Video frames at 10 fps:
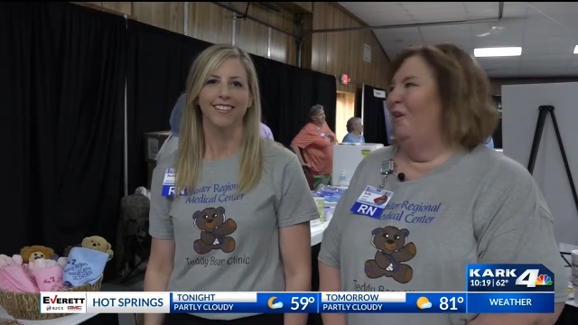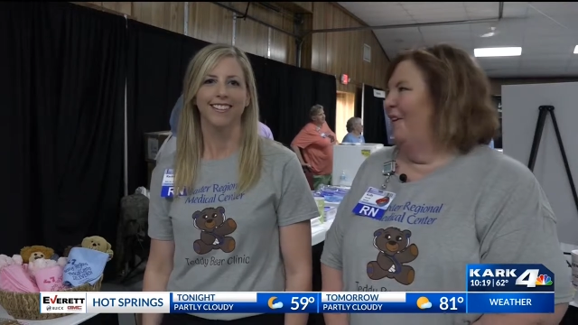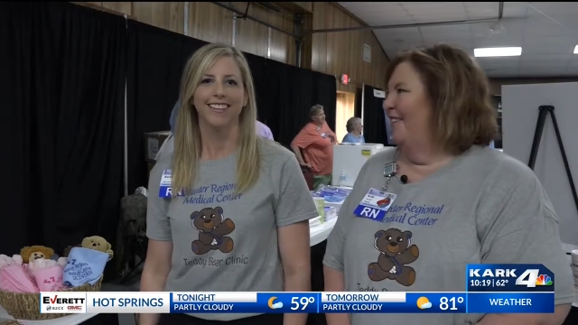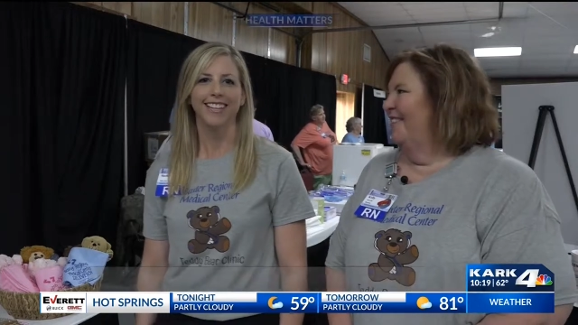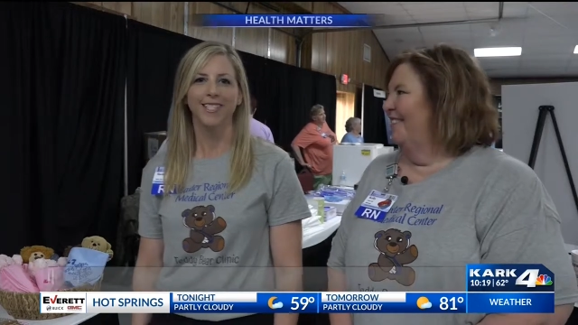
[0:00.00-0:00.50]

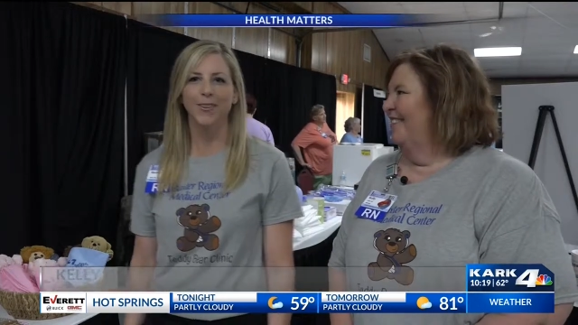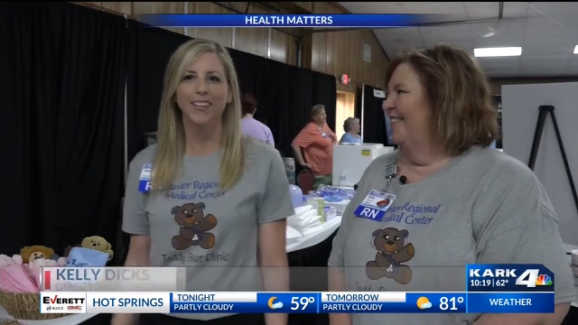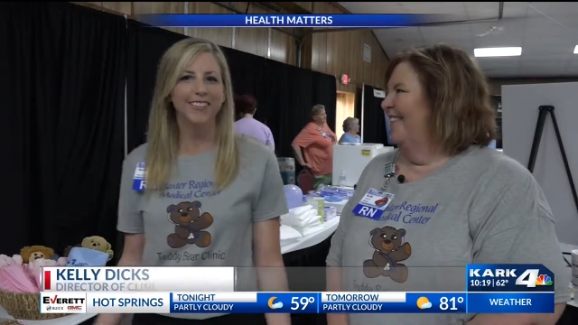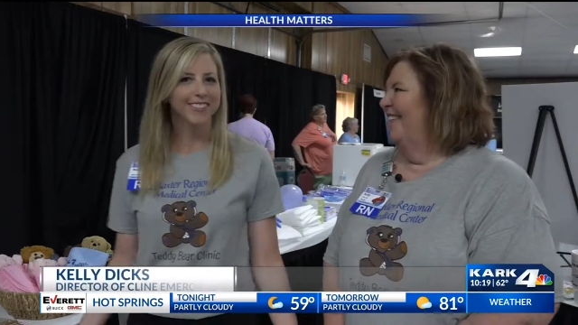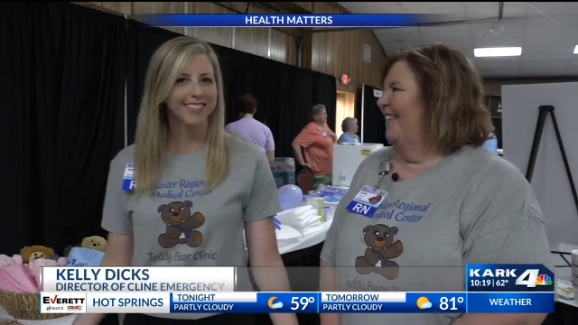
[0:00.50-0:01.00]
Speaker 1: course. That's
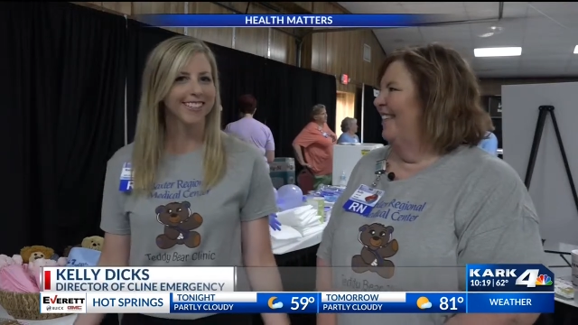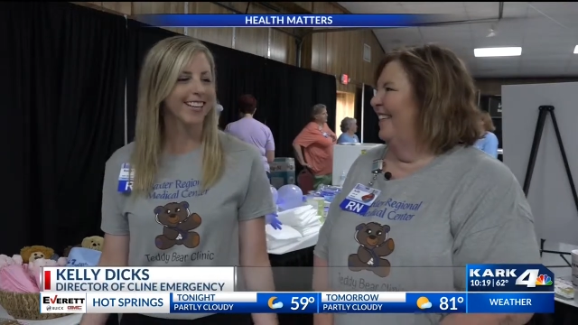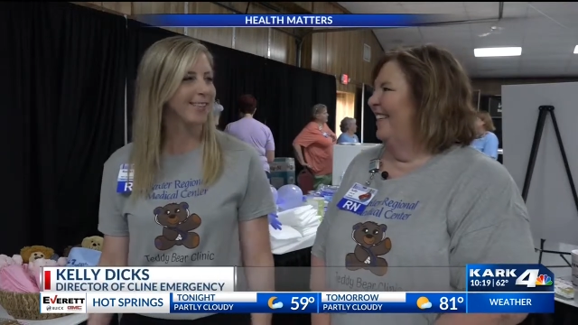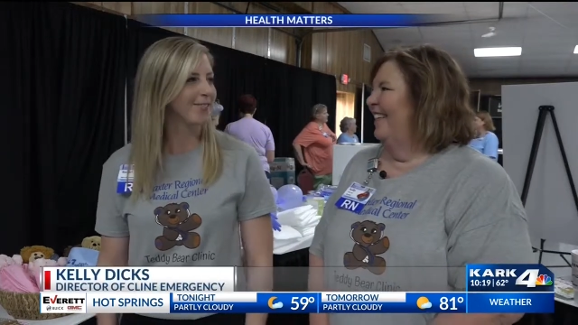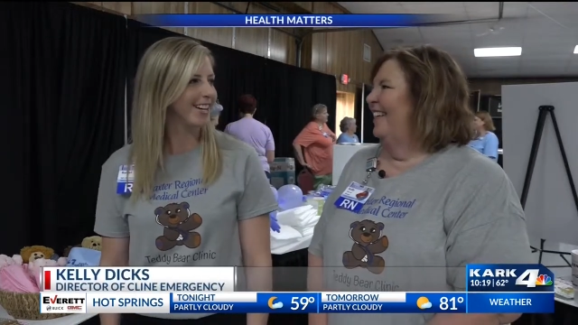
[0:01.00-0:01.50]
why we're
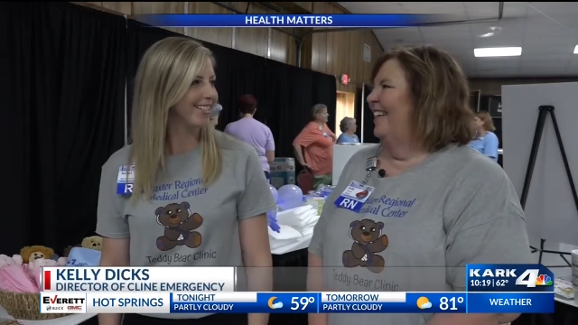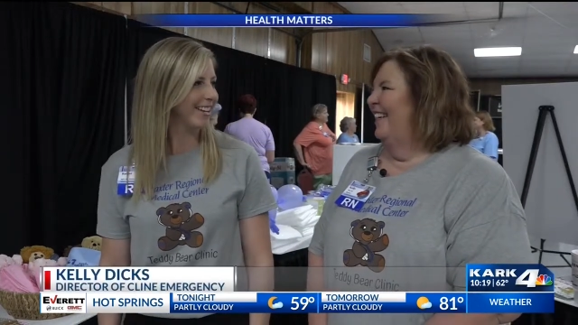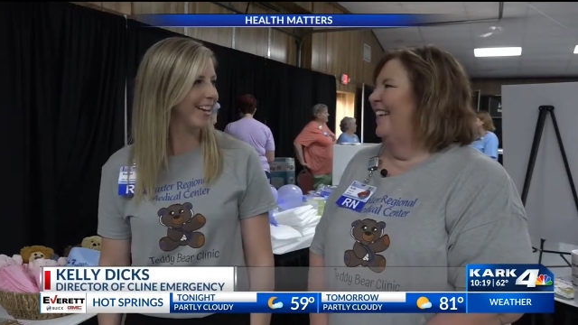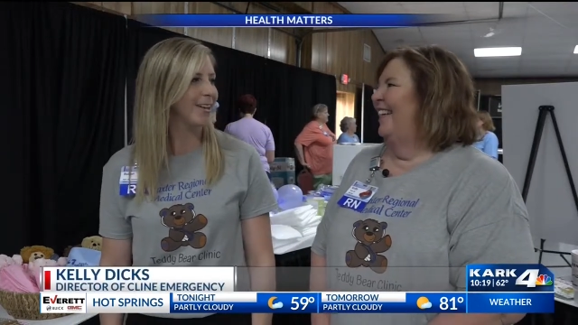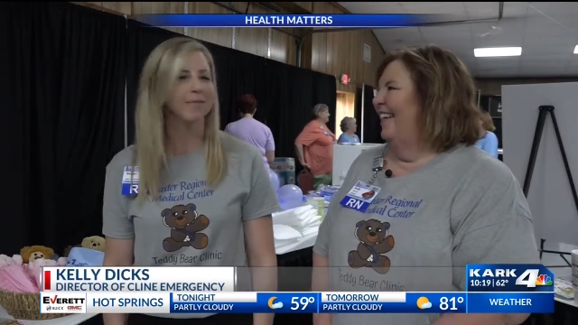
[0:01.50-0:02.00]
letting them
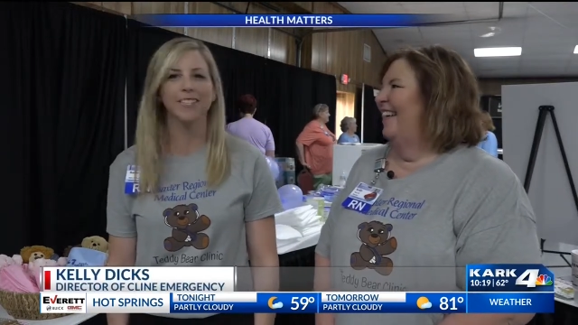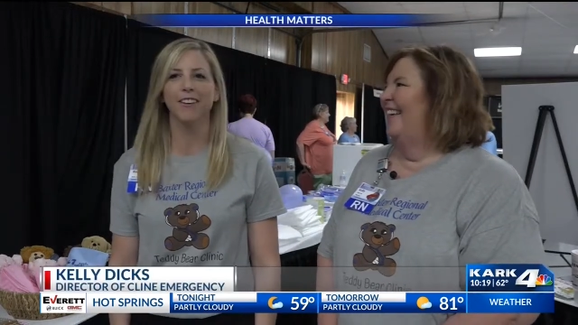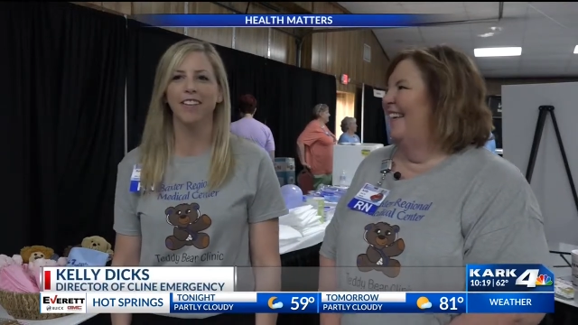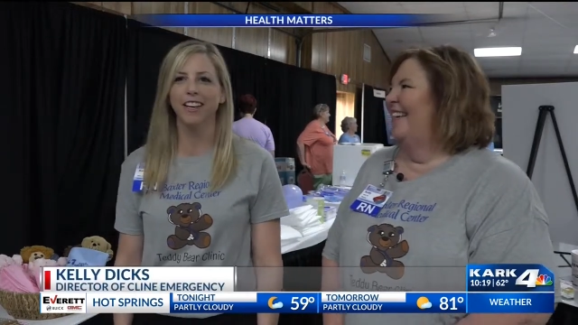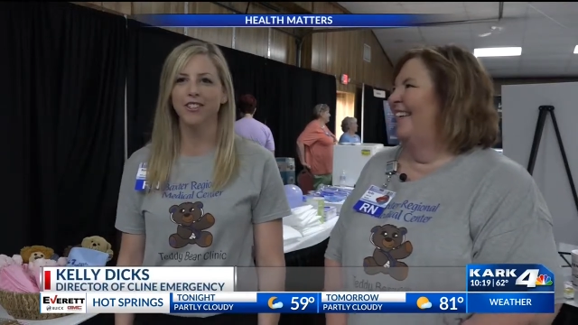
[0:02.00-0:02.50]
dress up
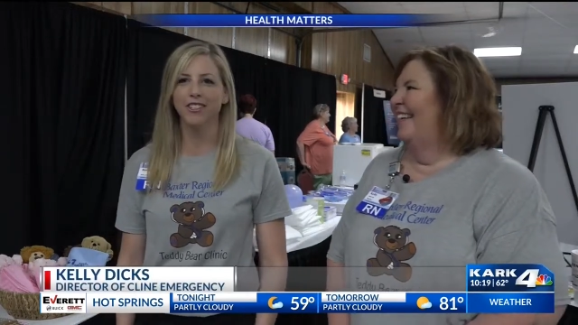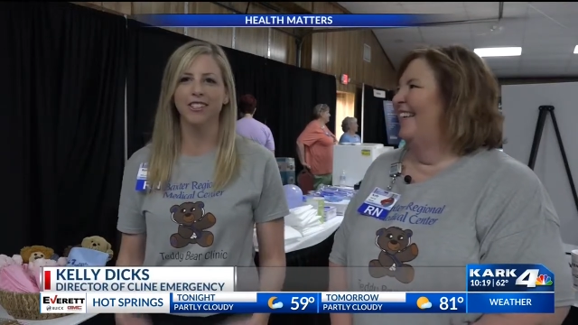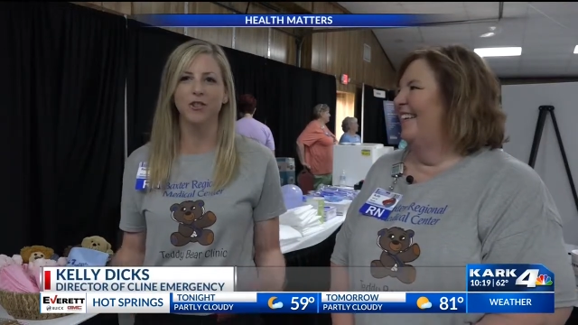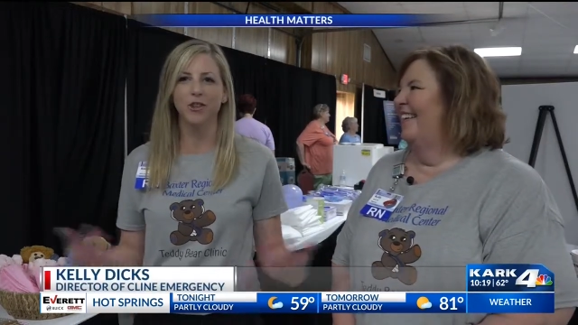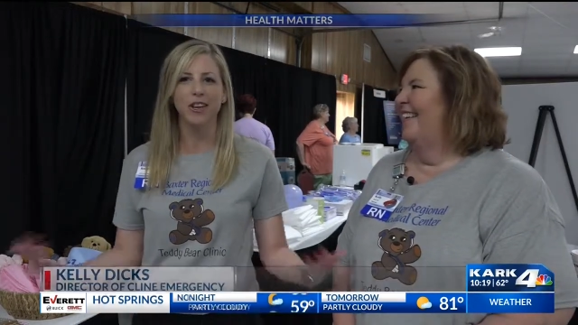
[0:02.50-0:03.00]
so they can
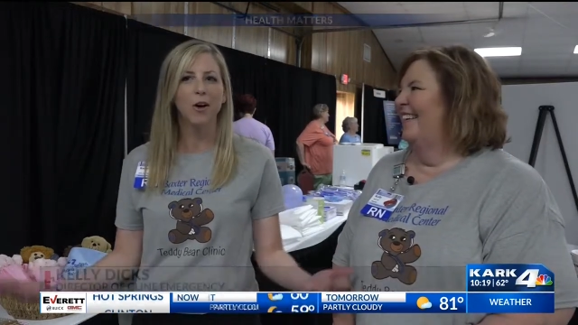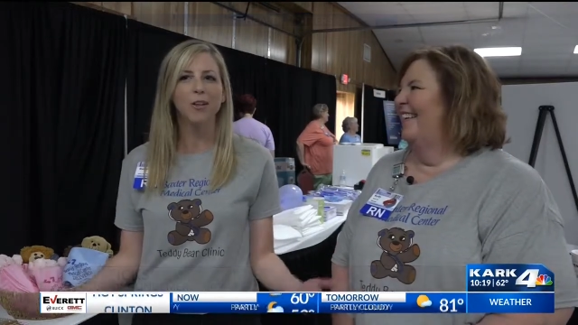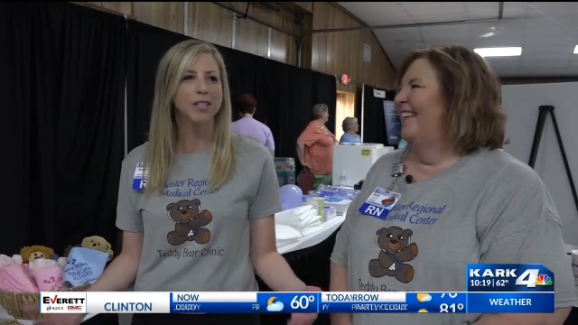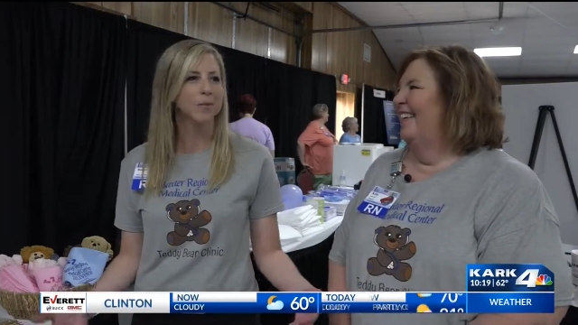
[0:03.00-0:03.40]
just enjoy the whole